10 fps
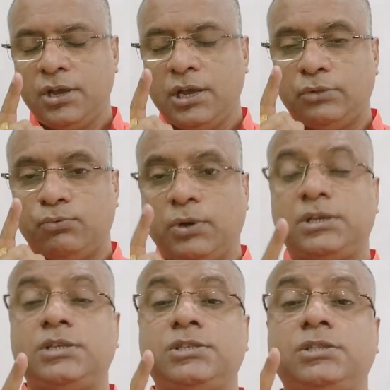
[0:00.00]
And
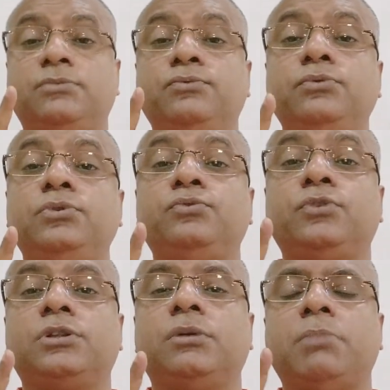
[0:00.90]
what is the food
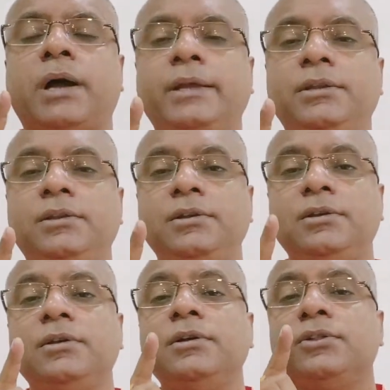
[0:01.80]
for the mind?
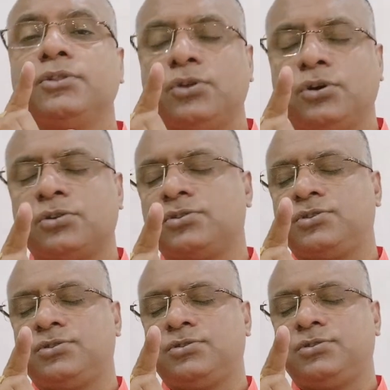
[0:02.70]
Thoughts.
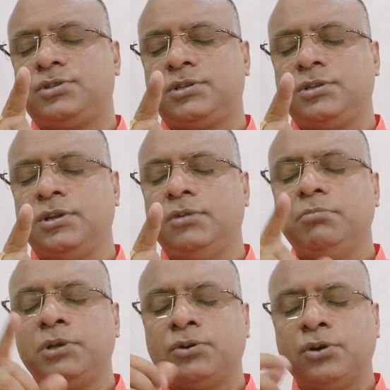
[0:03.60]

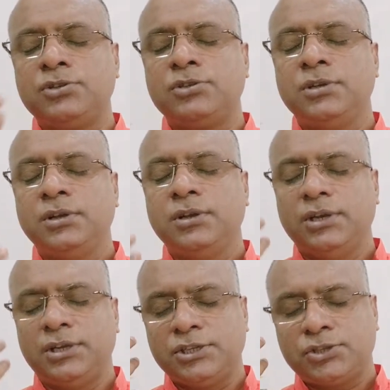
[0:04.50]
Because
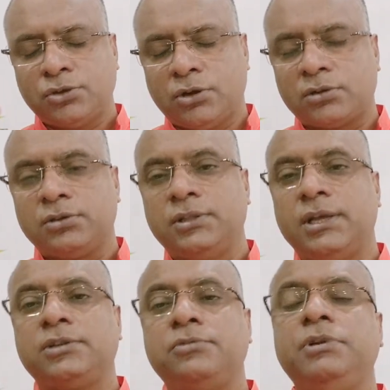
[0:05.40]
it is thought
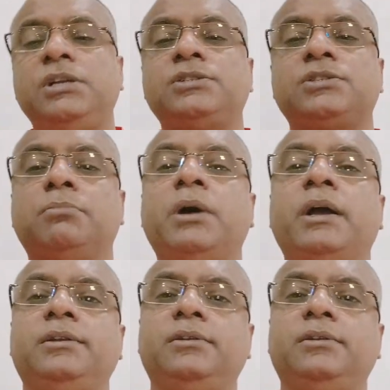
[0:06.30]
that creates the mind.